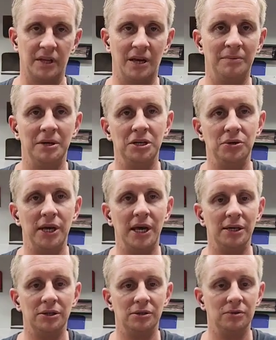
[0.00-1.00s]
I mean, you
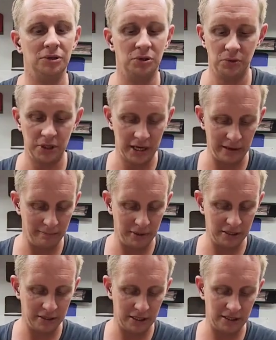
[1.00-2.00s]
can't
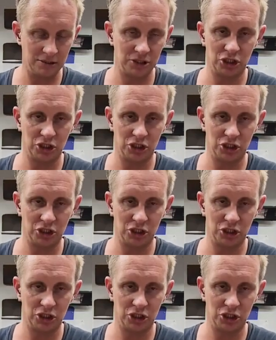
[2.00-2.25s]
beat that.